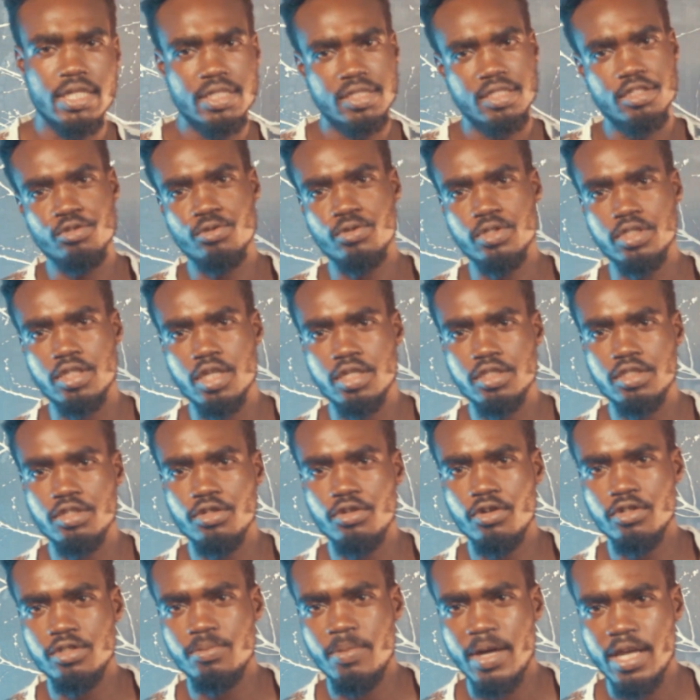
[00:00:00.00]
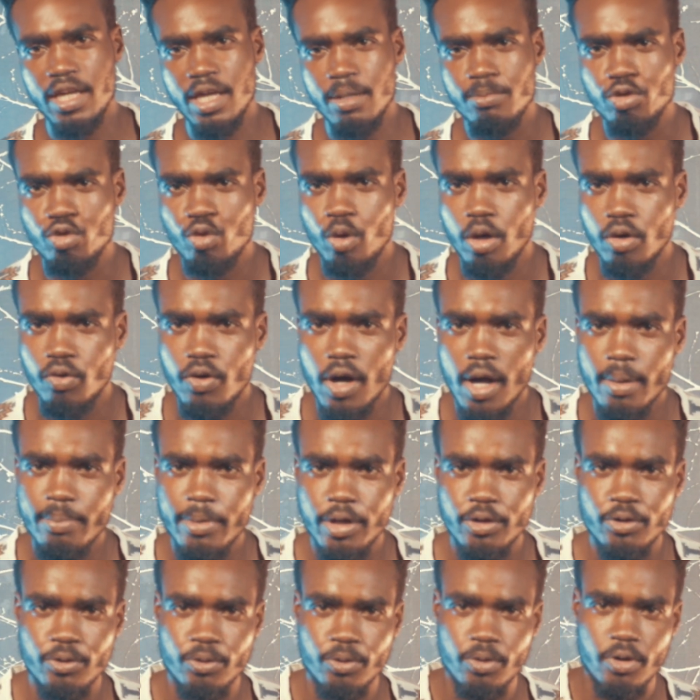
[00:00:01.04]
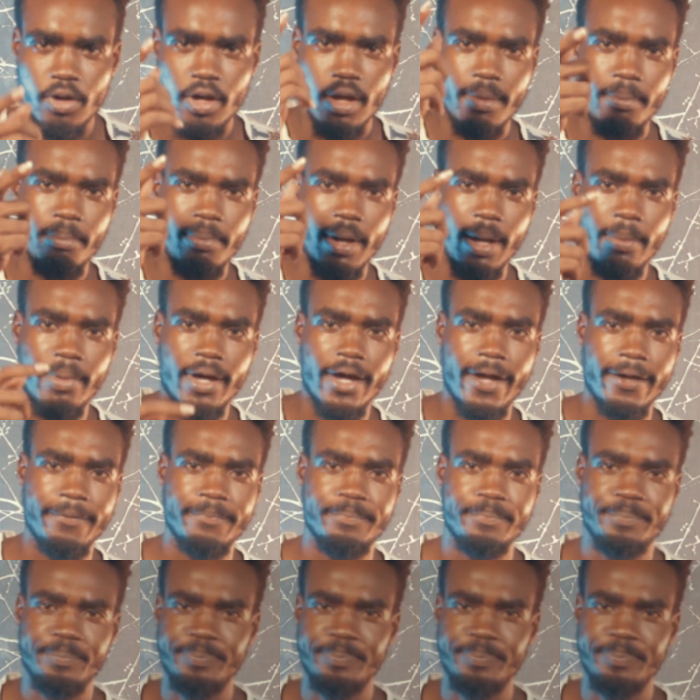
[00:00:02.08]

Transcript: This is Kushen Studios. My name is Kweku Abedu. Bye-bye.